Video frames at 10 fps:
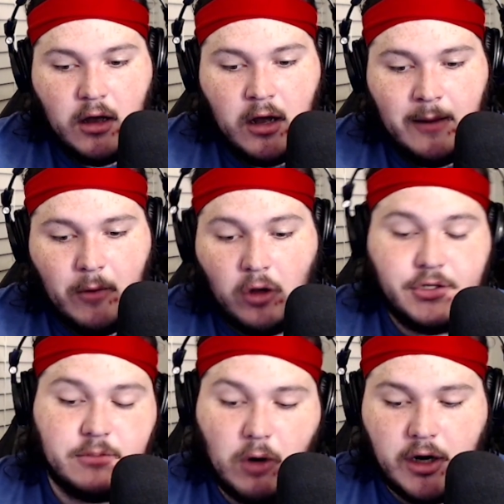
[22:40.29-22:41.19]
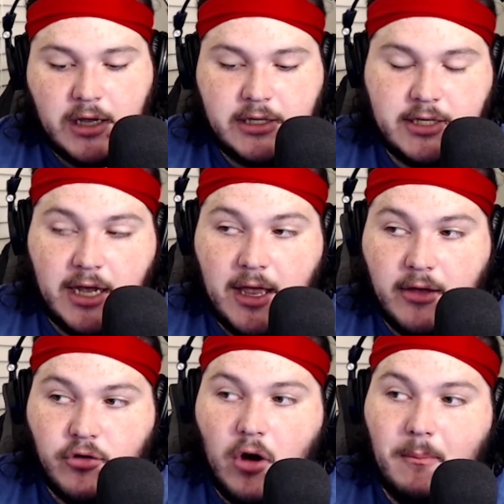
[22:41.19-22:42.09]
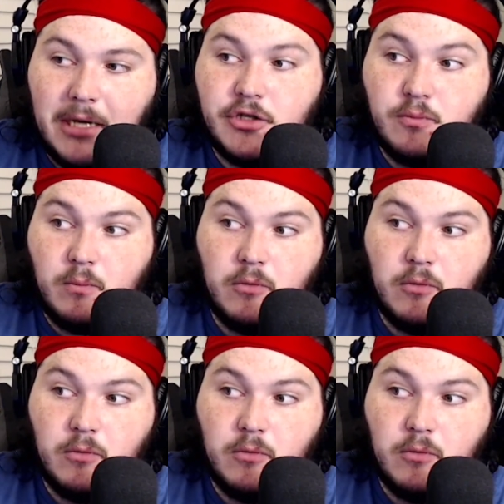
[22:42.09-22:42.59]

all these markets and grow much